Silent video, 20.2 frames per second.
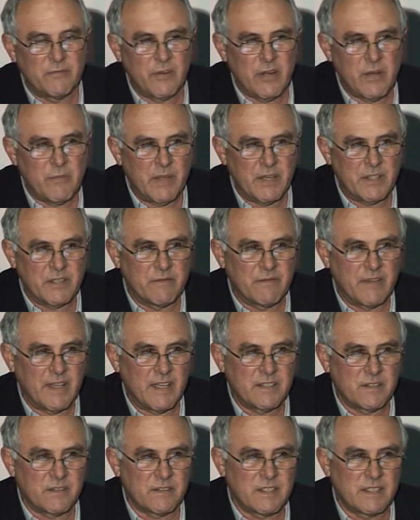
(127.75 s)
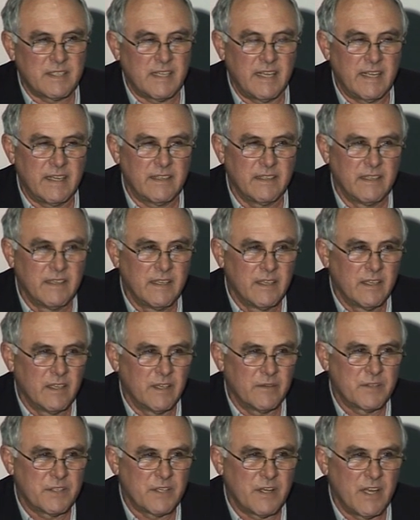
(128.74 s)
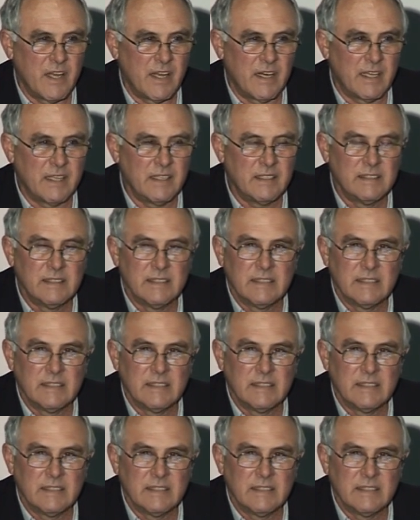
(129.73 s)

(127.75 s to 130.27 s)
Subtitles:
very much a vassal state of China